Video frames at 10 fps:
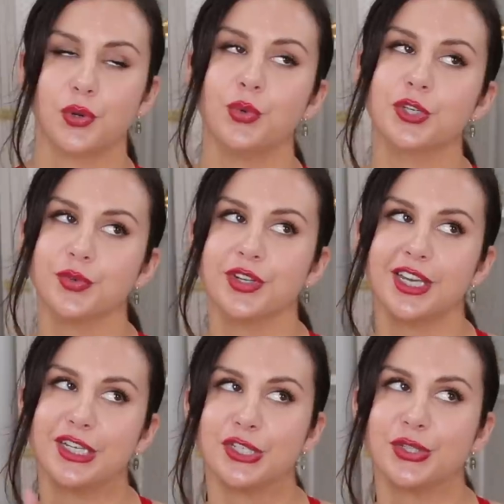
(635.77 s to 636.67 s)
which we'll get
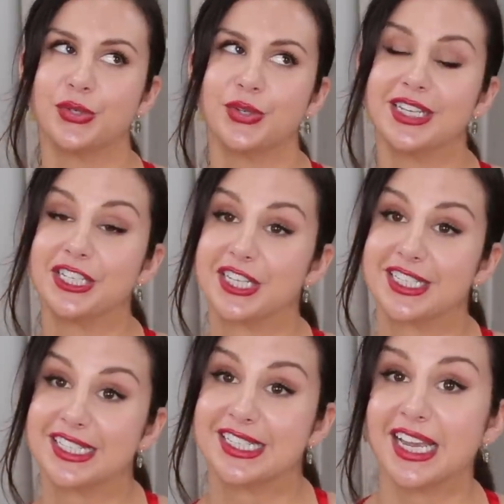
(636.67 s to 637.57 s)
into in just
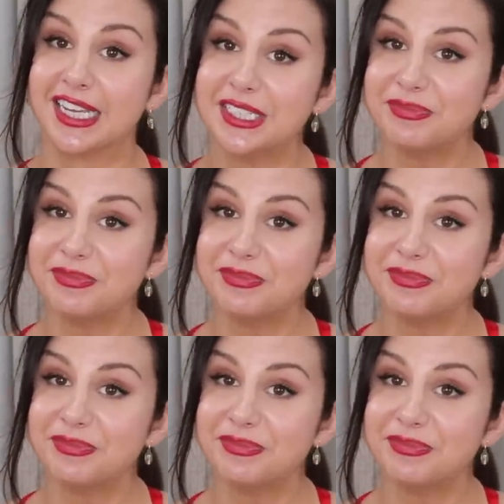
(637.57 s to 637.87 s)
a second.